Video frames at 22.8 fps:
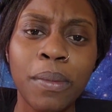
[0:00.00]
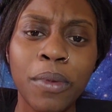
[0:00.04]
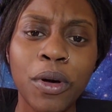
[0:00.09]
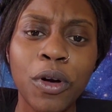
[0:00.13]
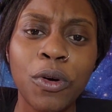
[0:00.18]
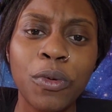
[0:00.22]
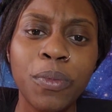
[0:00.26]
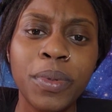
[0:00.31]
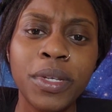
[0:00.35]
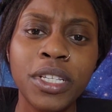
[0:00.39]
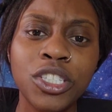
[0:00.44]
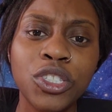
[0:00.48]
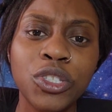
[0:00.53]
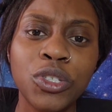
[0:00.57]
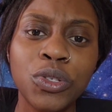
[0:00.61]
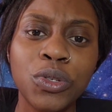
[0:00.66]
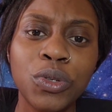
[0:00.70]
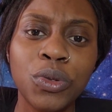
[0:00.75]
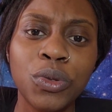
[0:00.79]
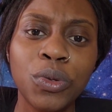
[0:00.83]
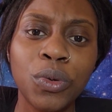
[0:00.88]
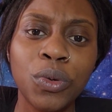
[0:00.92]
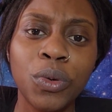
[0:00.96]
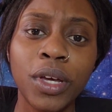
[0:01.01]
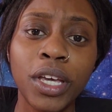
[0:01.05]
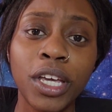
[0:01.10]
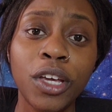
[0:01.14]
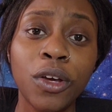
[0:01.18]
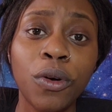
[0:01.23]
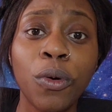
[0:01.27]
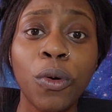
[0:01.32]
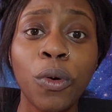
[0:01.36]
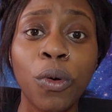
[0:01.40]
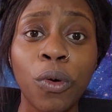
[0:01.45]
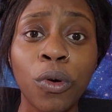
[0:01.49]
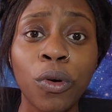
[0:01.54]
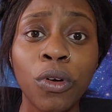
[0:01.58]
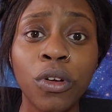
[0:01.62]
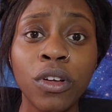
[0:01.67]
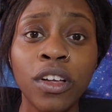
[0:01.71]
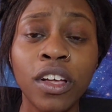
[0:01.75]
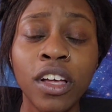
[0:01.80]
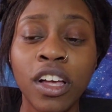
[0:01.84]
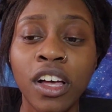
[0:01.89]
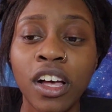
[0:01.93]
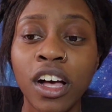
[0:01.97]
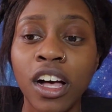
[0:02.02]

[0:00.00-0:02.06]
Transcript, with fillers: I'm open to it all.